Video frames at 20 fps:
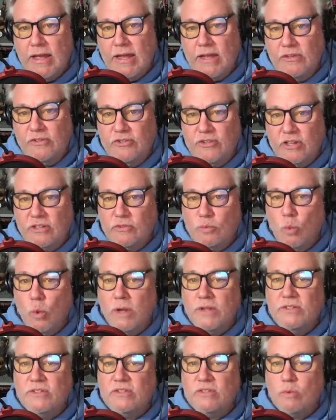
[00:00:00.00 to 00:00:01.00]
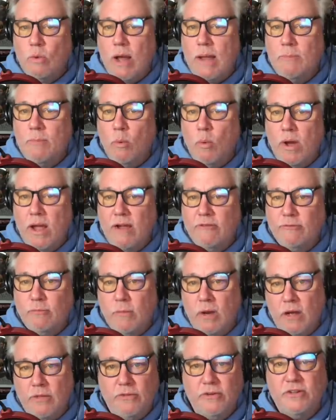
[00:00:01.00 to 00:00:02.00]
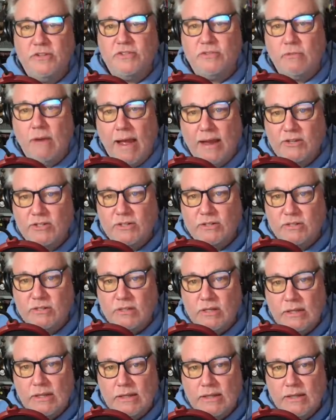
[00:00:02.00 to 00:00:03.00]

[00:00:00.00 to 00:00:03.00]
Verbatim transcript: is just one swipe away from other distractions.